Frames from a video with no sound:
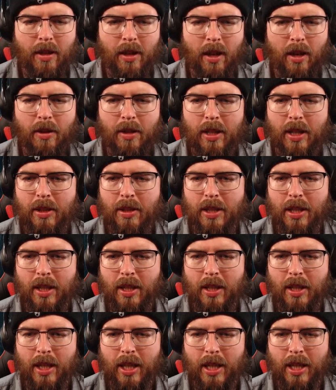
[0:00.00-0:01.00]
Oh, there was a,
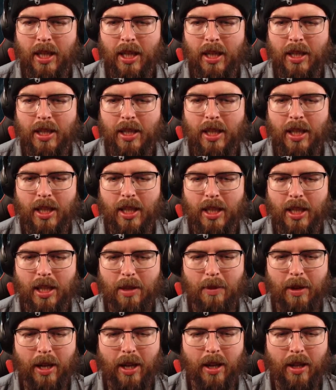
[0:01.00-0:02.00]
like, a tingly
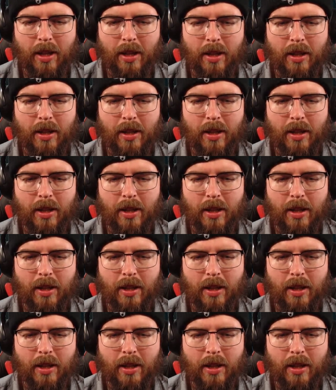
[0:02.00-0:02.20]
bell.